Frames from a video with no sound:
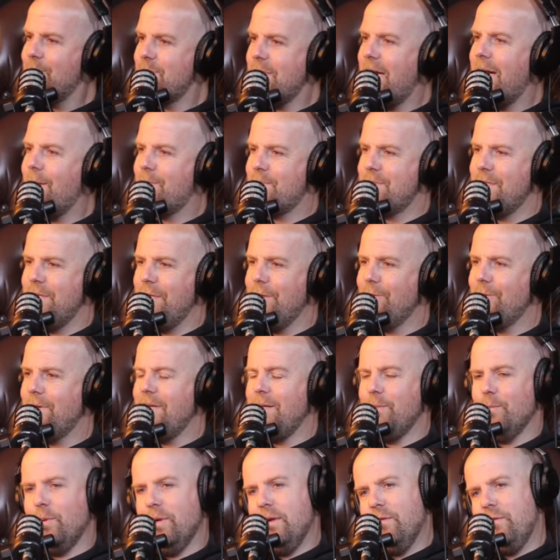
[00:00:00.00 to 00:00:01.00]
ab-
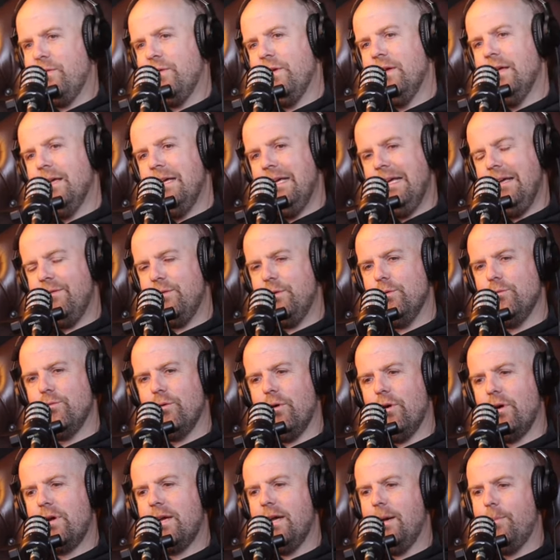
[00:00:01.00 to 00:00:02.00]
absolutely. But if, if you
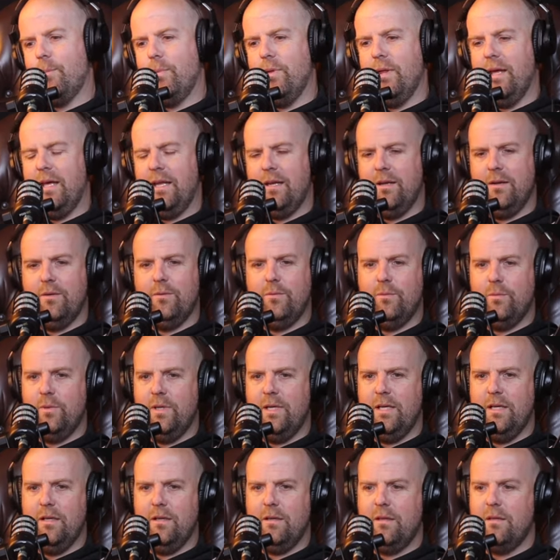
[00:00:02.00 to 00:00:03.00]
rock up then
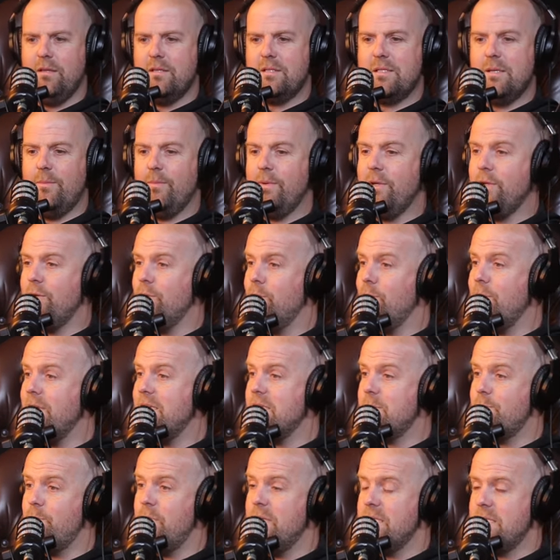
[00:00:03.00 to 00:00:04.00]
with somebody who
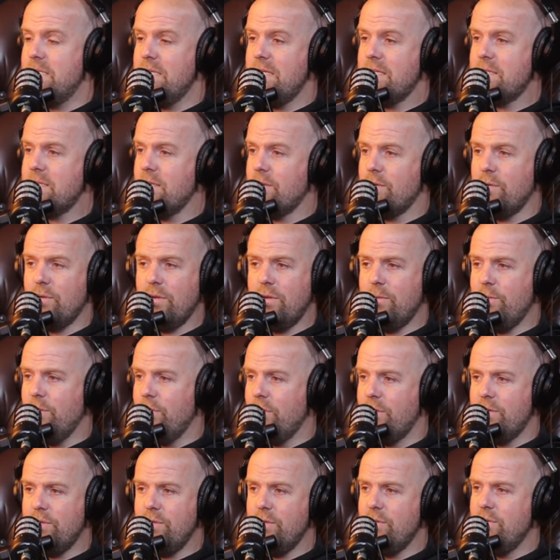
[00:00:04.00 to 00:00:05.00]
means business and all they
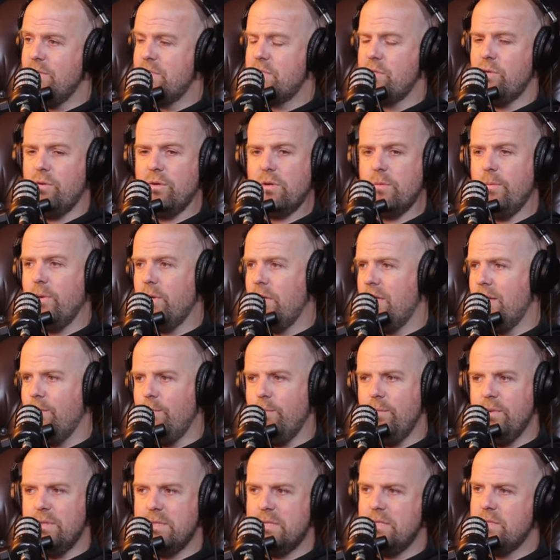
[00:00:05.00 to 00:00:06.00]
want to do is talk about
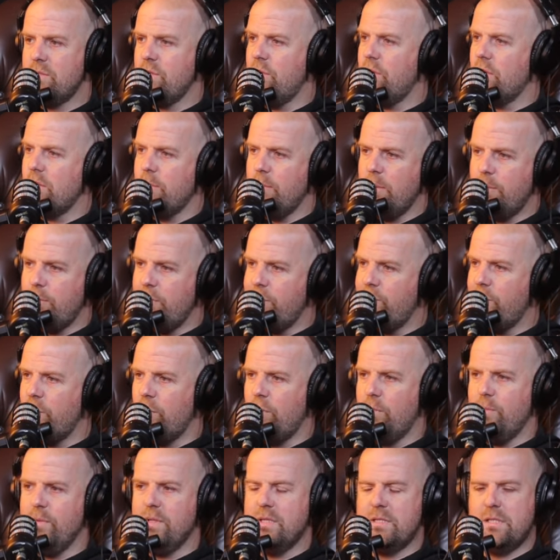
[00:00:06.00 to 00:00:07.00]
numbers and talk about
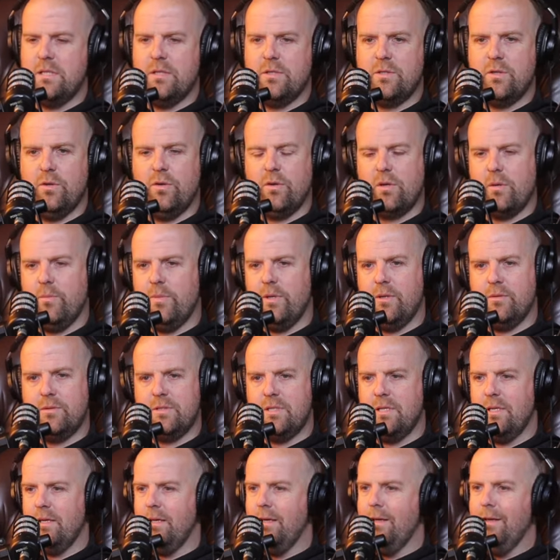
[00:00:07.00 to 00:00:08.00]
performance and talk about,